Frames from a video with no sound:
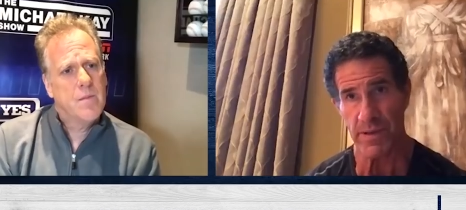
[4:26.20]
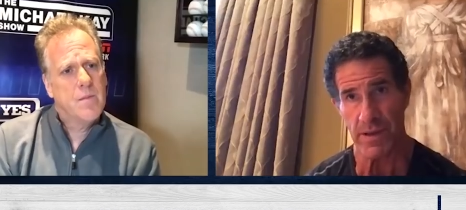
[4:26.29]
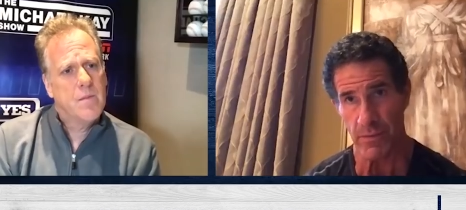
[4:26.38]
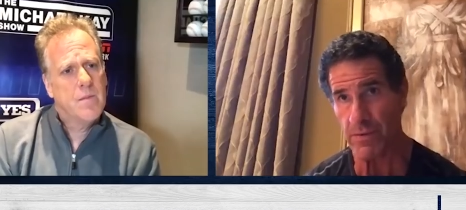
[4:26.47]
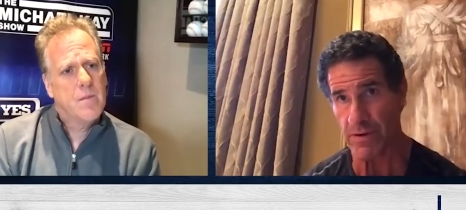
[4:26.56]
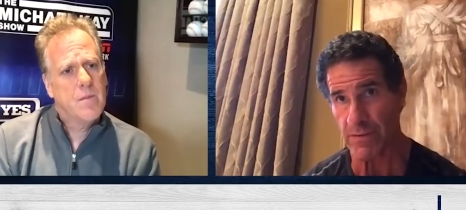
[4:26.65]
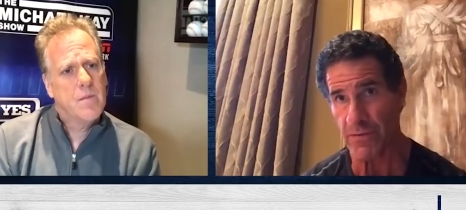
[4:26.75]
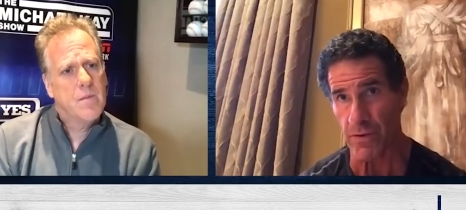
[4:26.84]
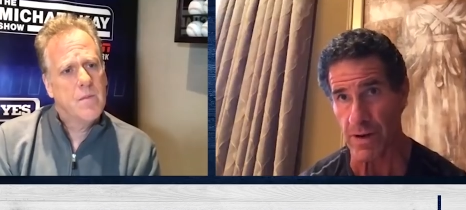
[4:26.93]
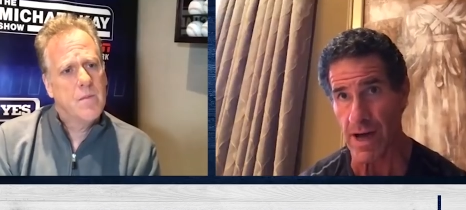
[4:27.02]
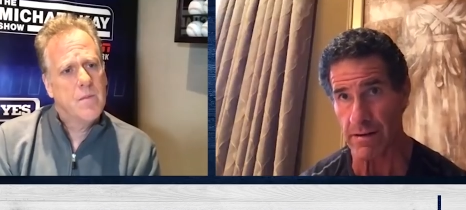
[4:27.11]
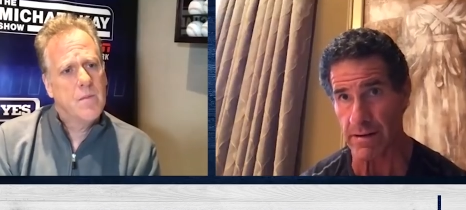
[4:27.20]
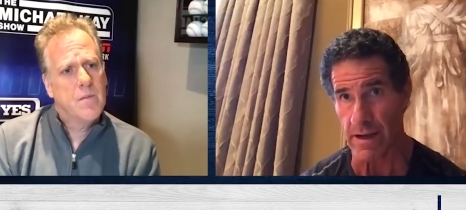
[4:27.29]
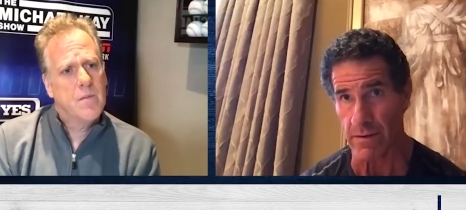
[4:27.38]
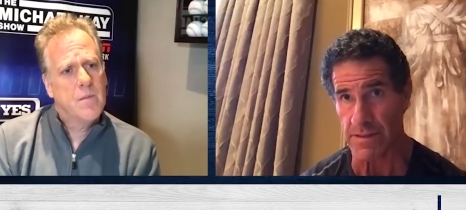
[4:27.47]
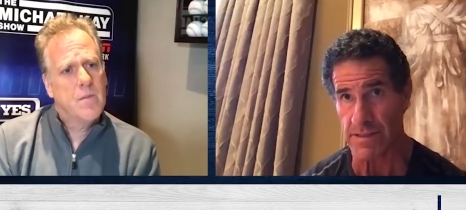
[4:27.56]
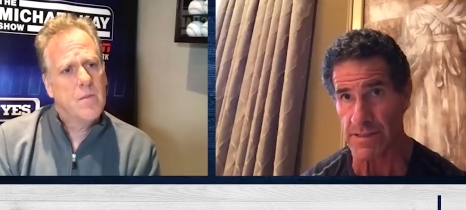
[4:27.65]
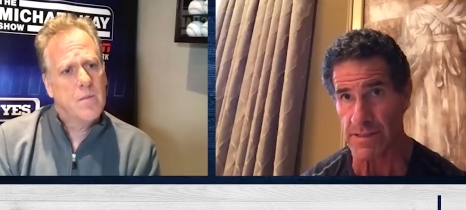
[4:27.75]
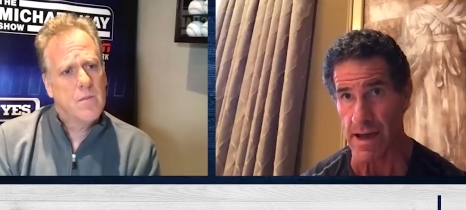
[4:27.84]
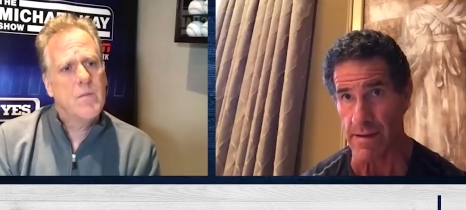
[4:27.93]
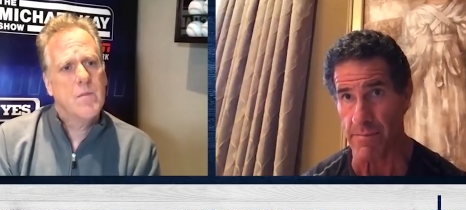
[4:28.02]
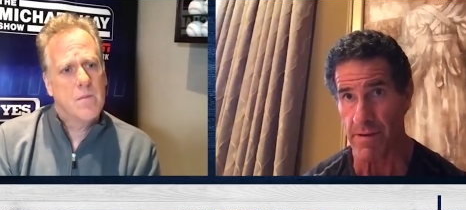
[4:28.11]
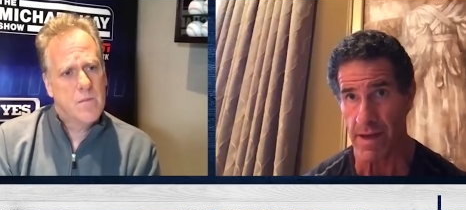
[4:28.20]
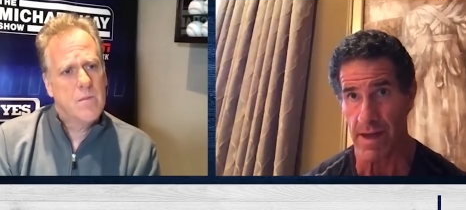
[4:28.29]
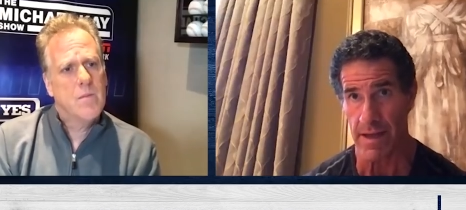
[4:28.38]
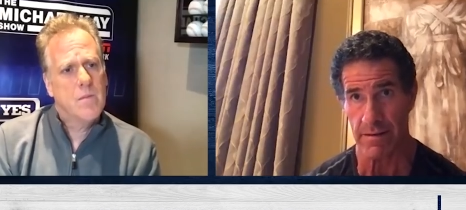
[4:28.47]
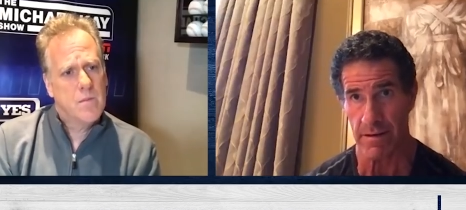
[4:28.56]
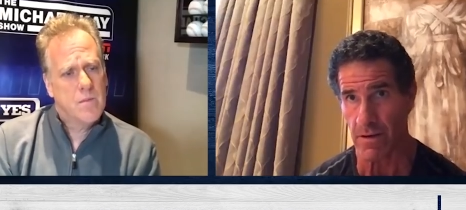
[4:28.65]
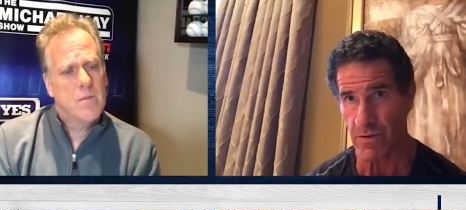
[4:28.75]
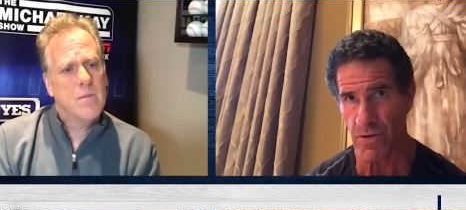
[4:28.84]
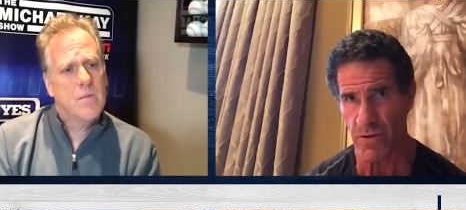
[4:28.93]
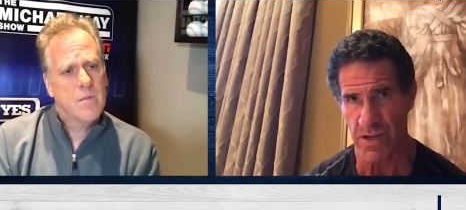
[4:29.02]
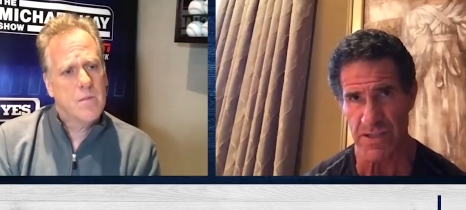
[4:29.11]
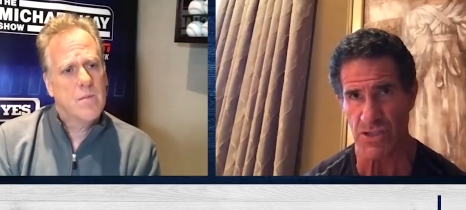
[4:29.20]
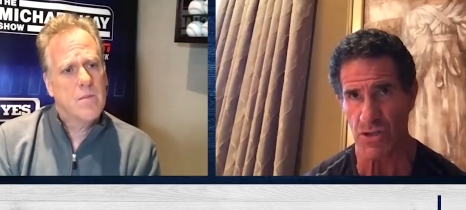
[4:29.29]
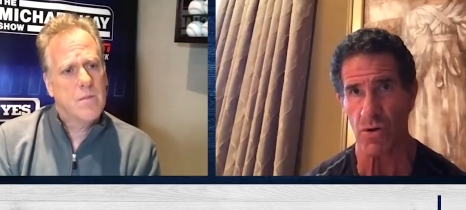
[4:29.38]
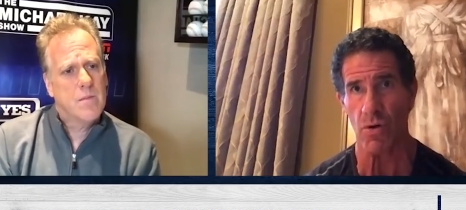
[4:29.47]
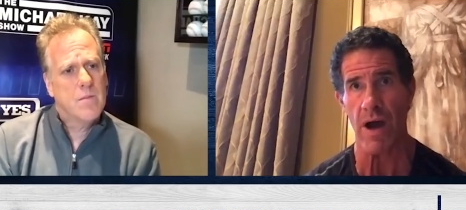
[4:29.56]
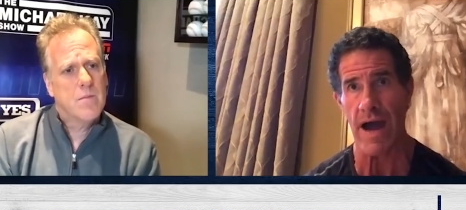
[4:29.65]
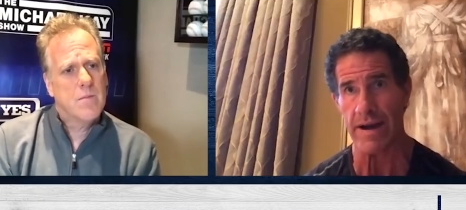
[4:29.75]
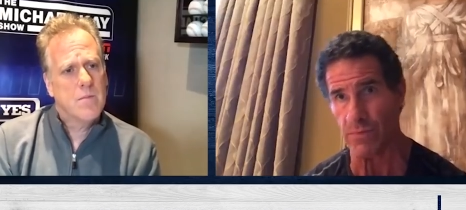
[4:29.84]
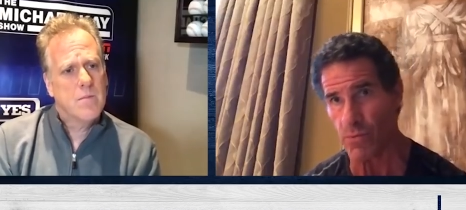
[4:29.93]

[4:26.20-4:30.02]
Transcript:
Speaker 1: being, we were in Fort Lauderdale at the time. And, you know, you could still go out and